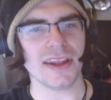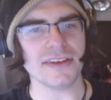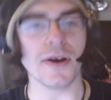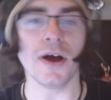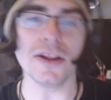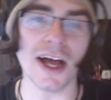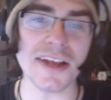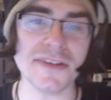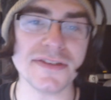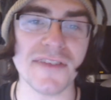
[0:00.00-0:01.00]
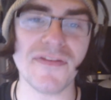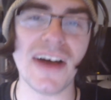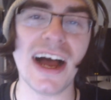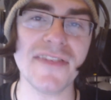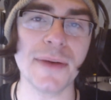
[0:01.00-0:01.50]
So a lot of you said
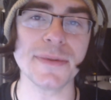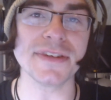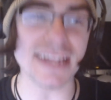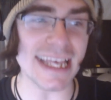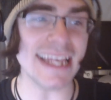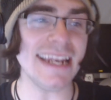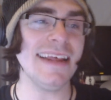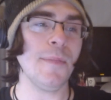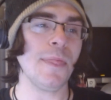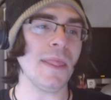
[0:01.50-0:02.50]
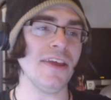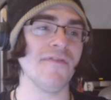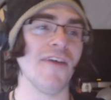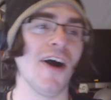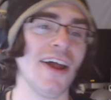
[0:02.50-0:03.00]
5. That was lit.
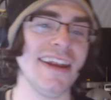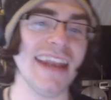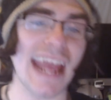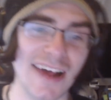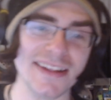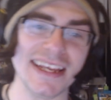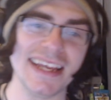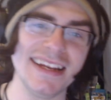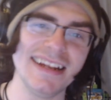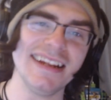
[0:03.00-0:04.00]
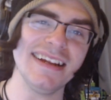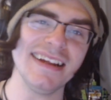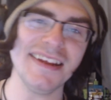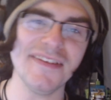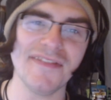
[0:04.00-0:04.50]
Yvonne nailed it.
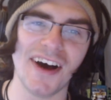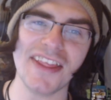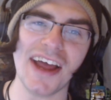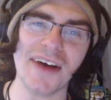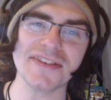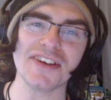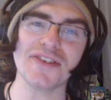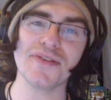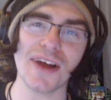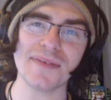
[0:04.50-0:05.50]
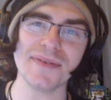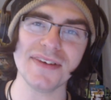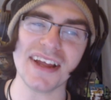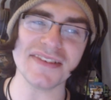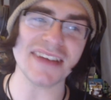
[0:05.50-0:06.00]
Yvonne, that was incredible.
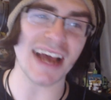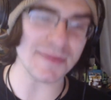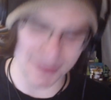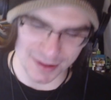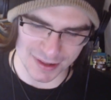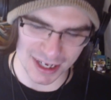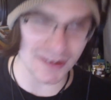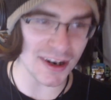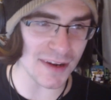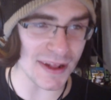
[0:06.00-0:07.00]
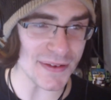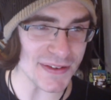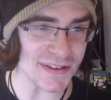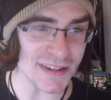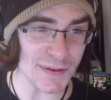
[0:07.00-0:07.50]
That was absolutely incredible. That
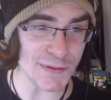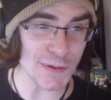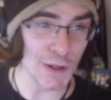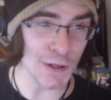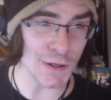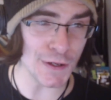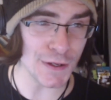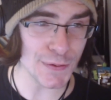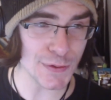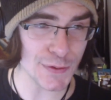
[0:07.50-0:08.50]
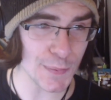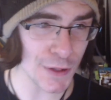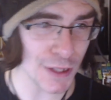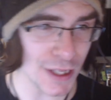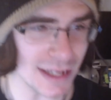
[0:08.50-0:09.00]
was lit. It was super
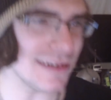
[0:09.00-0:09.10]
lit.